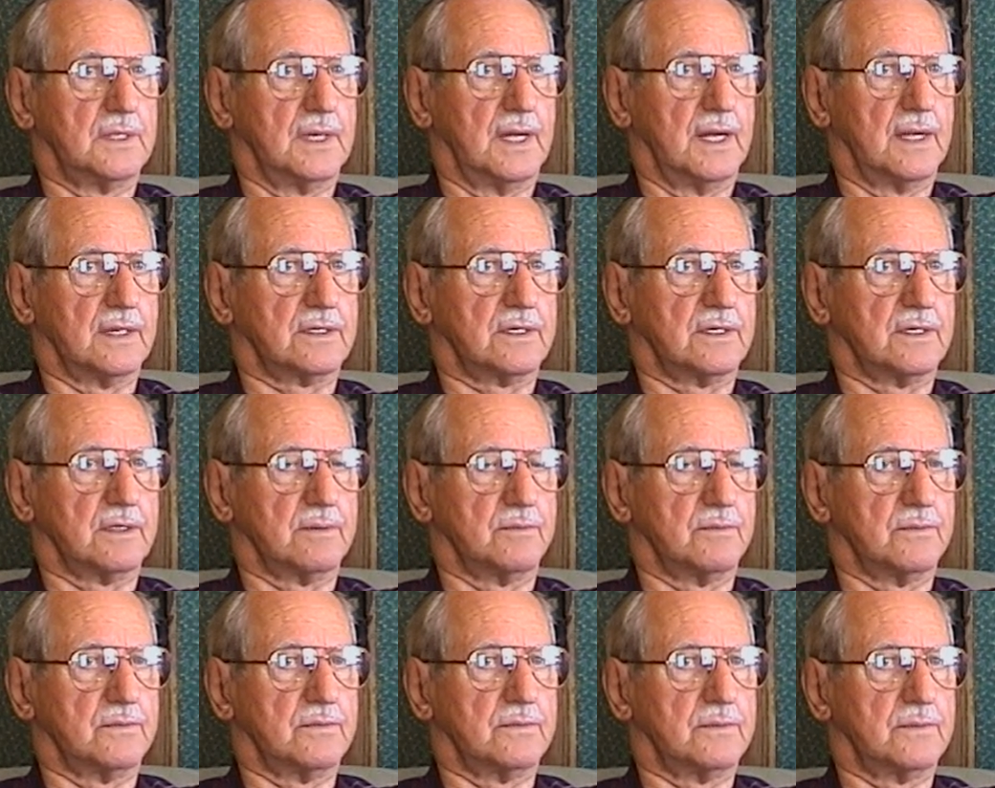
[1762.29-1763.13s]
out to
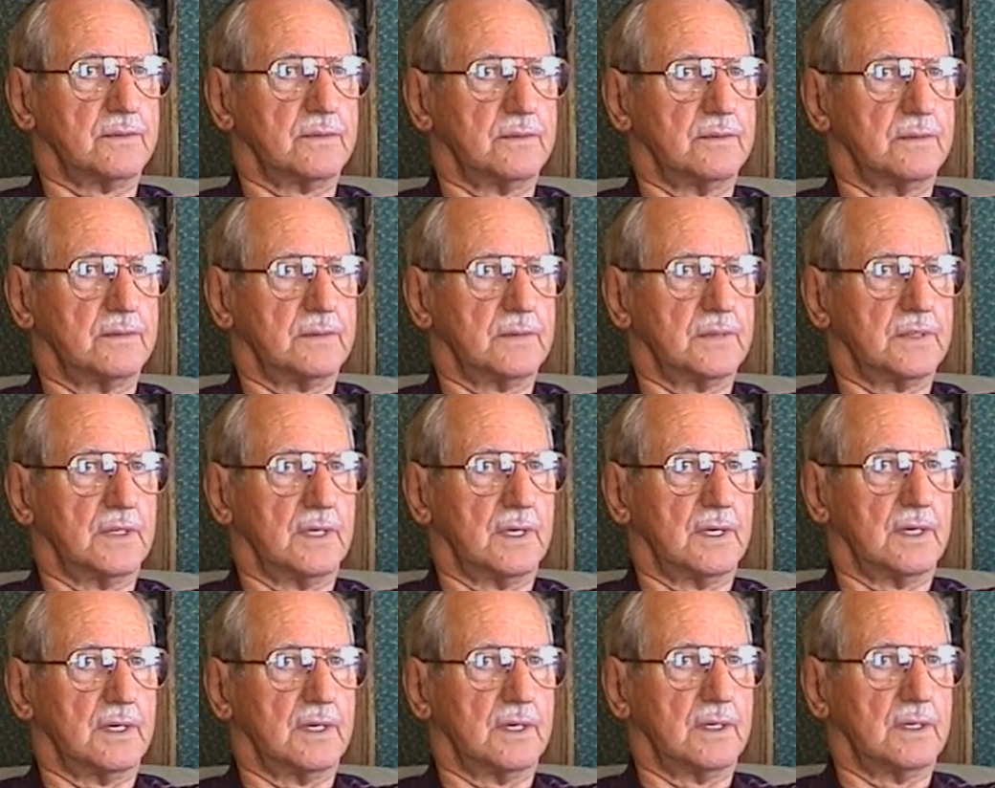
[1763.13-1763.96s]
the uh,
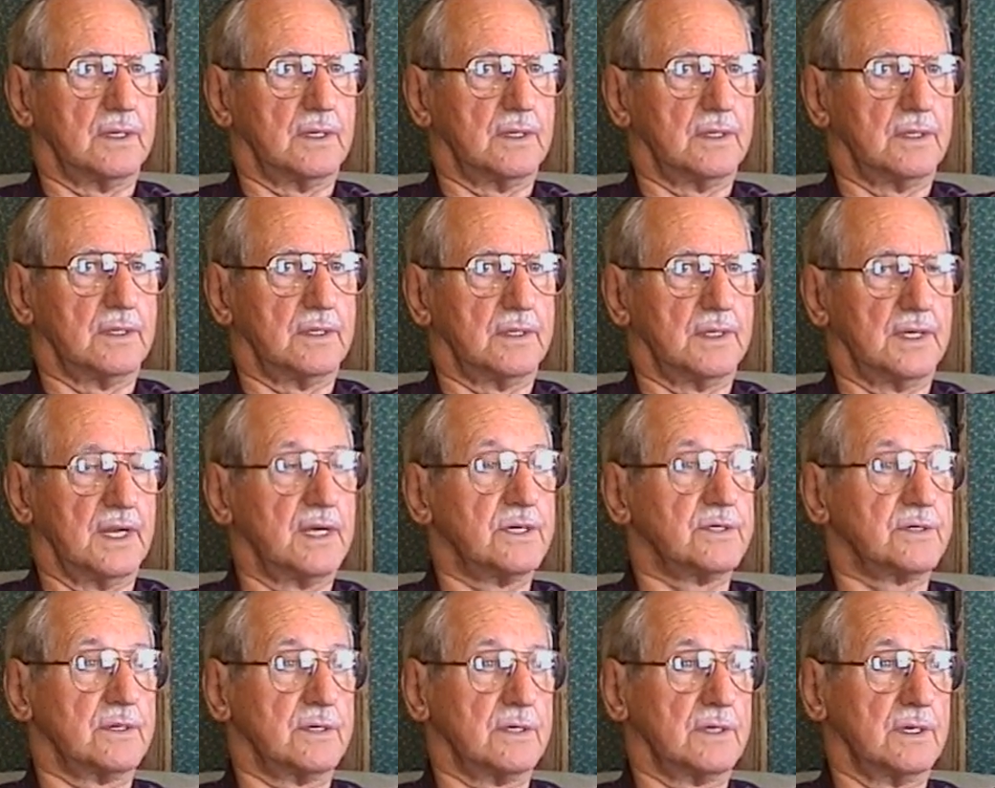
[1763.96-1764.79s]

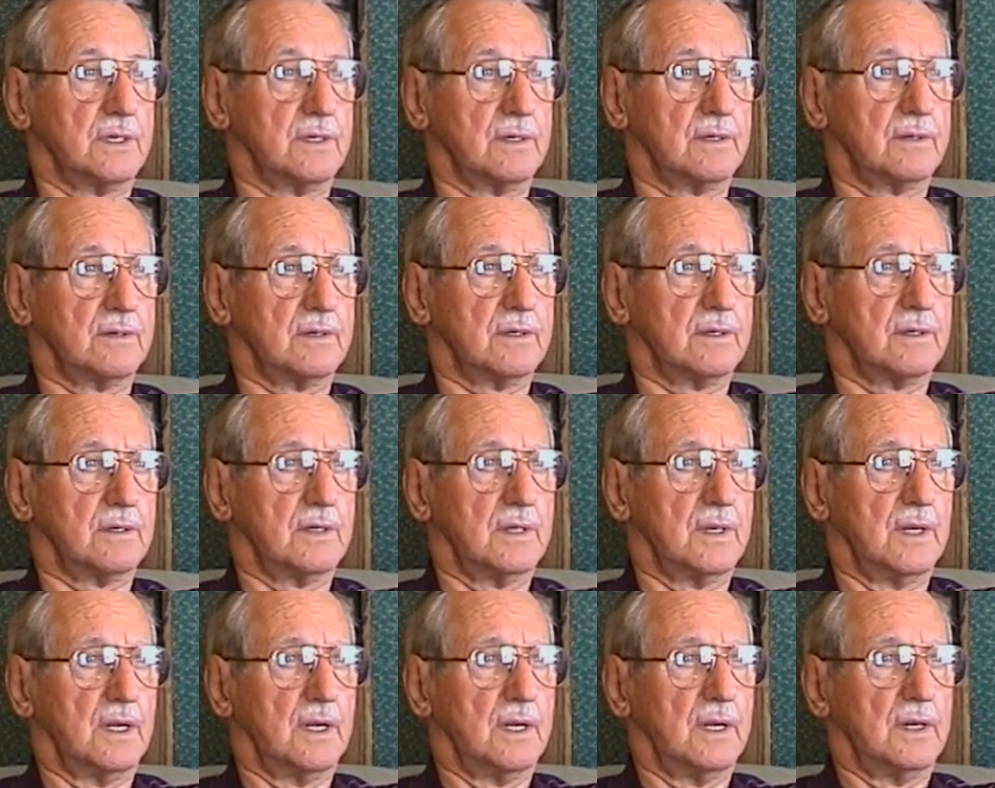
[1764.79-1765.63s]
desert and
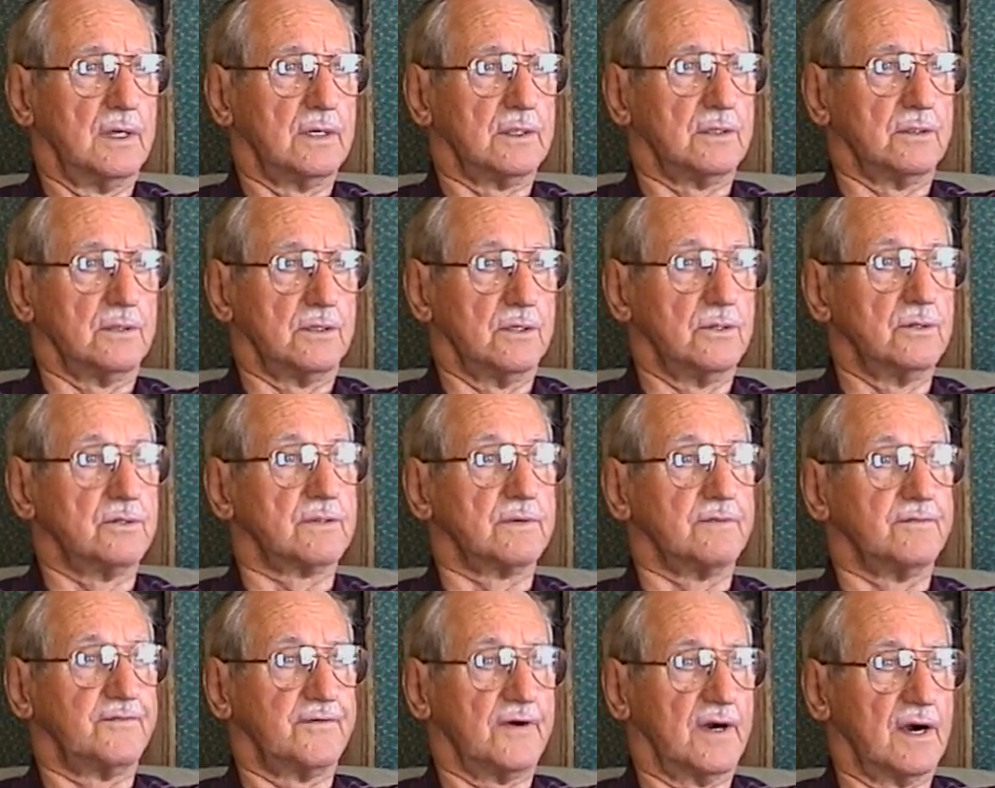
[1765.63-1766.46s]
to do
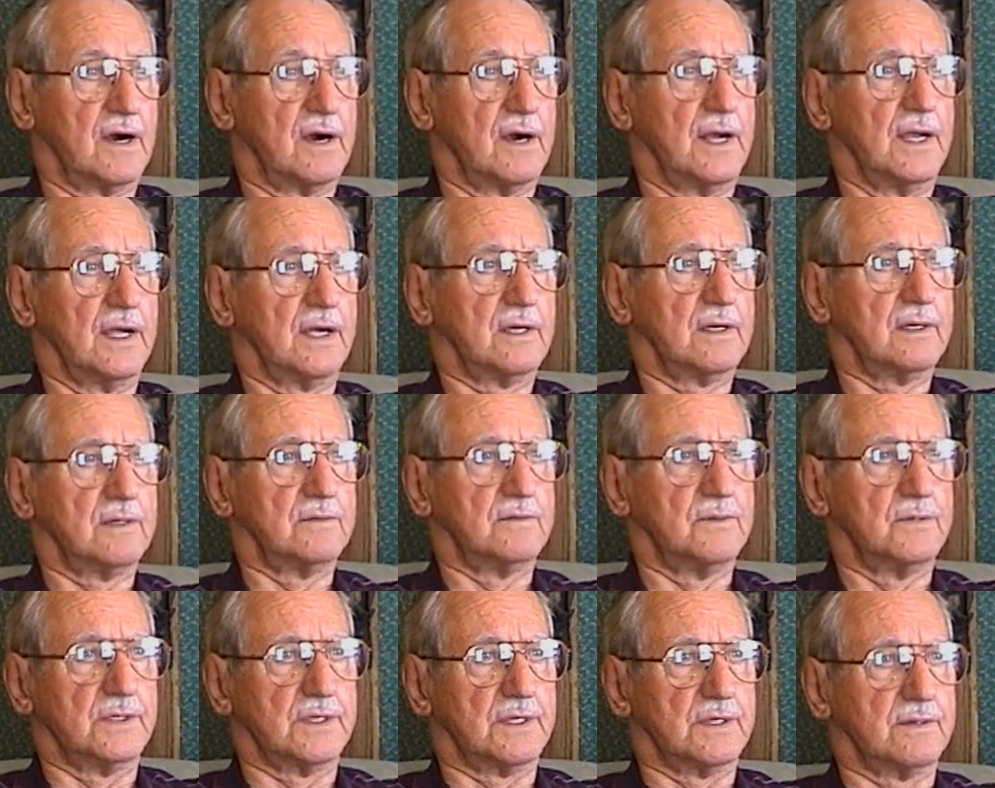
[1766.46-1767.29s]
some firing
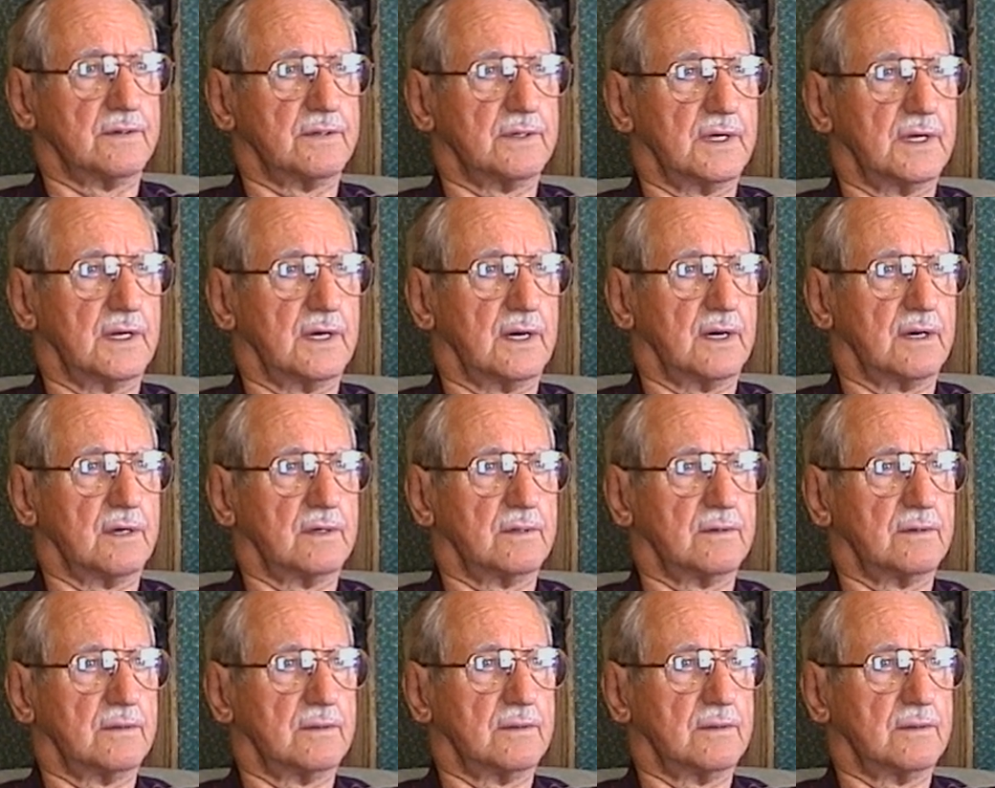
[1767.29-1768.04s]
with the, our